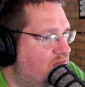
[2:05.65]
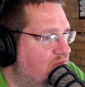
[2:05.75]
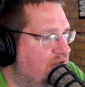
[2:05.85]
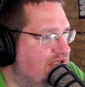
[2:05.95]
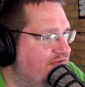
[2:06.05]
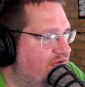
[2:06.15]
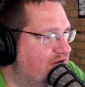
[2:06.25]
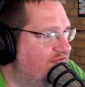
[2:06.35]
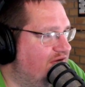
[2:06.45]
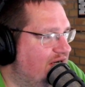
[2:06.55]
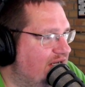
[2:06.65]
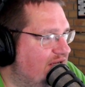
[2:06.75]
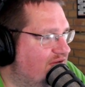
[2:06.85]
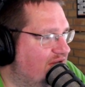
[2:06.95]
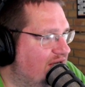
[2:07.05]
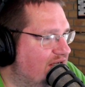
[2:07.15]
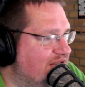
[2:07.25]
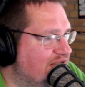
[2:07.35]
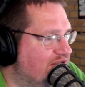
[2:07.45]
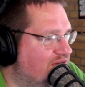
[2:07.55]
Let's see if we can find anything else.
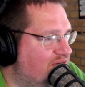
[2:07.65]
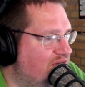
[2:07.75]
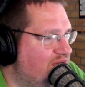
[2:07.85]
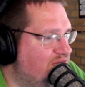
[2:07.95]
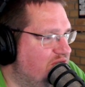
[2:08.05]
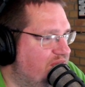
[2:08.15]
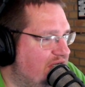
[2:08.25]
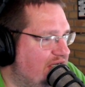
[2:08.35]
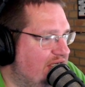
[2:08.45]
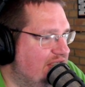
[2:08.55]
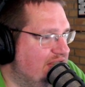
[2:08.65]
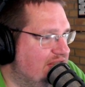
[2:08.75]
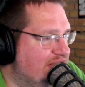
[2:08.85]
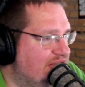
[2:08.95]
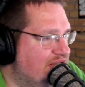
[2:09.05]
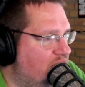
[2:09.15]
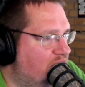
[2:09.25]
Installed use space.